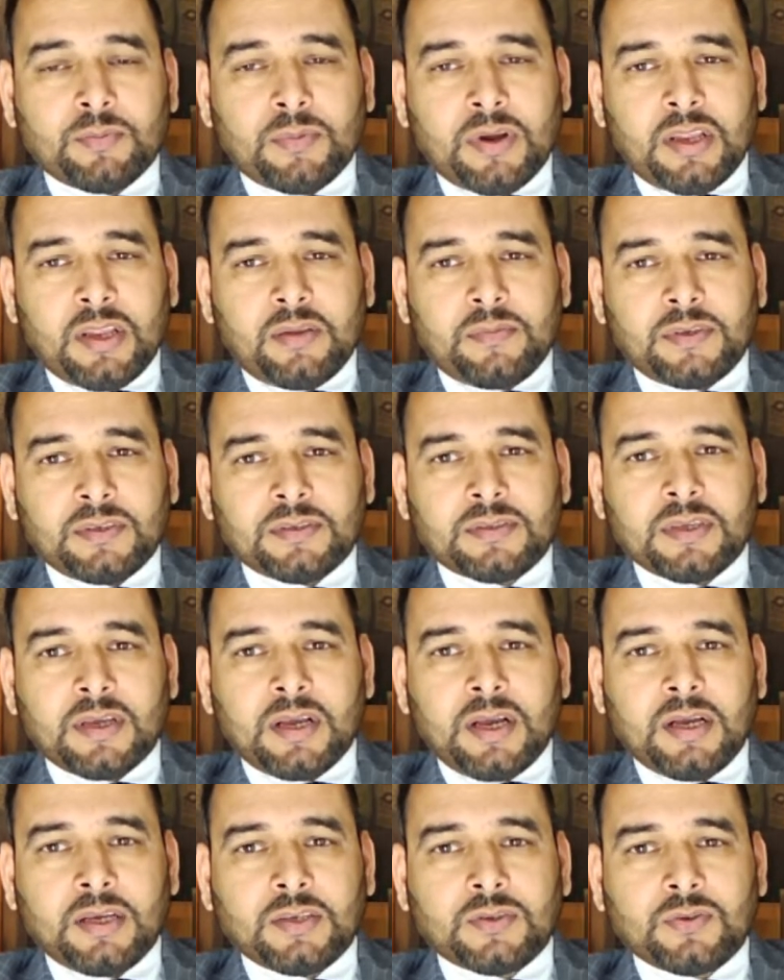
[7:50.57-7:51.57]
My name is
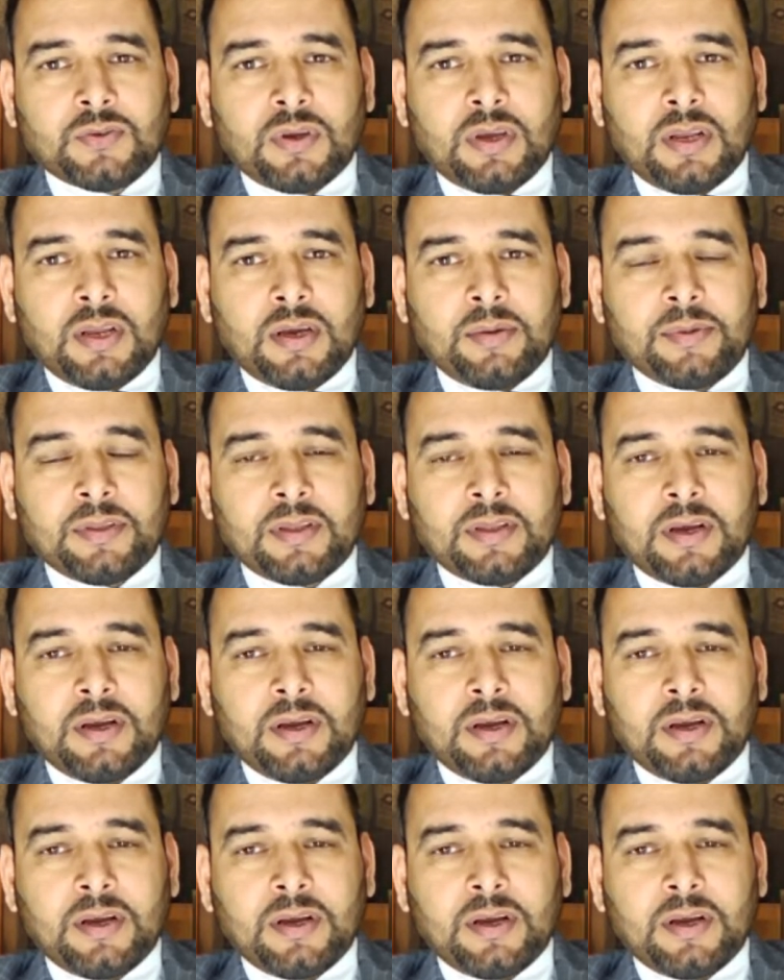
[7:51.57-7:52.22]
Suhail Ahmed.